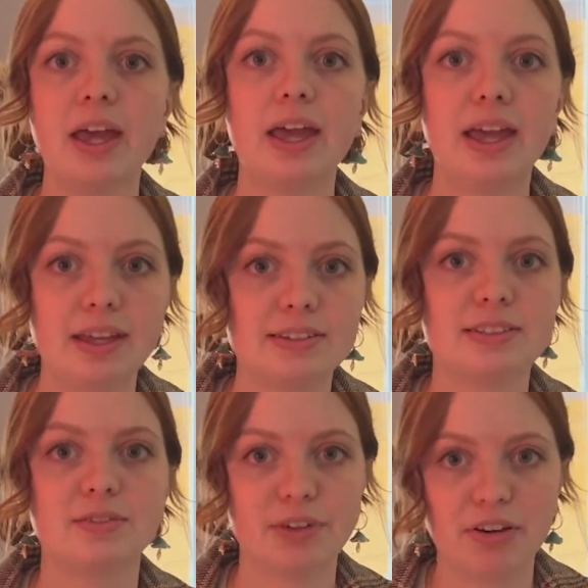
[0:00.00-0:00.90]
is
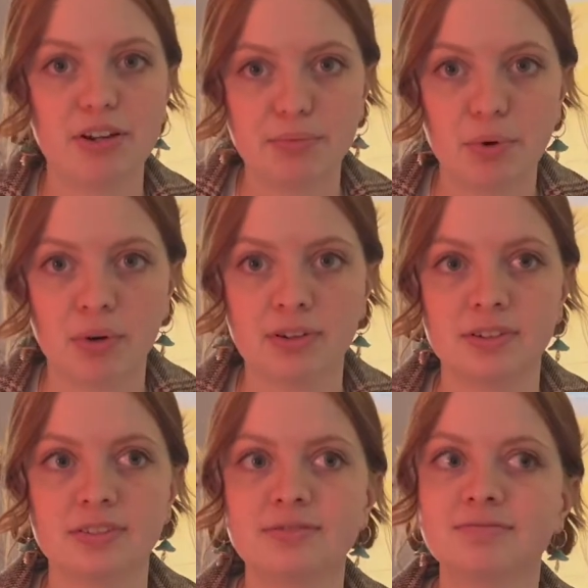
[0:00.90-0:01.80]
very
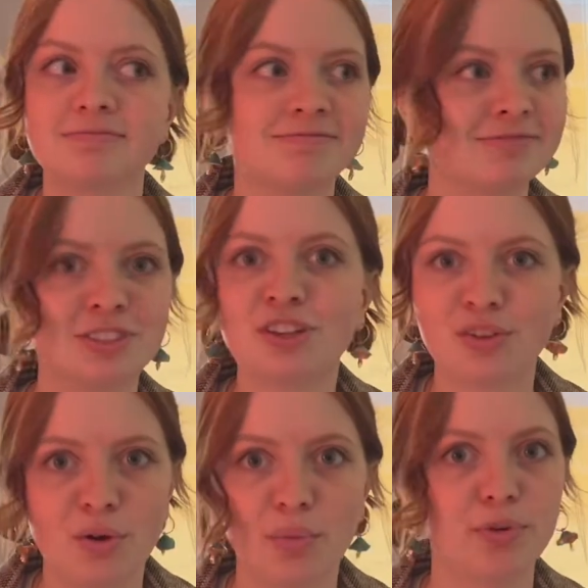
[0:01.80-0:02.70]
important to the
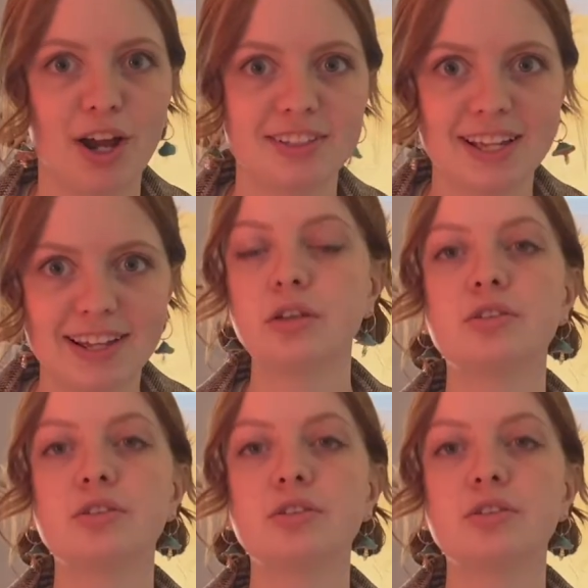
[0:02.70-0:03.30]
whole process.